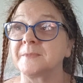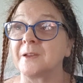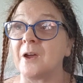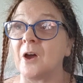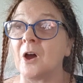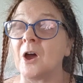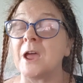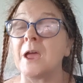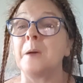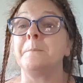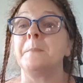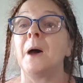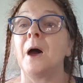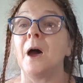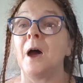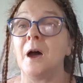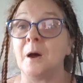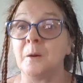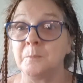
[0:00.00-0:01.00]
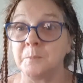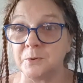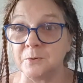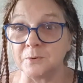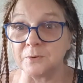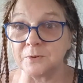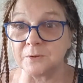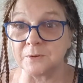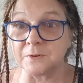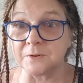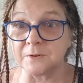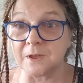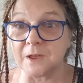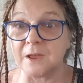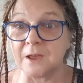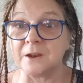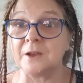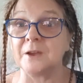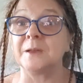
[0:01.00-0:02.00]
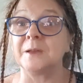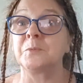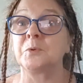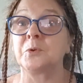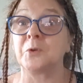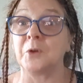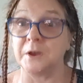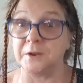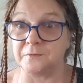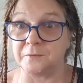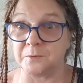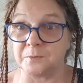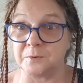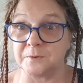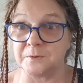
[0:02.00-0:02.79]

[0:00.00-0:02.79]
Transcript: I am humbled and I am grateful.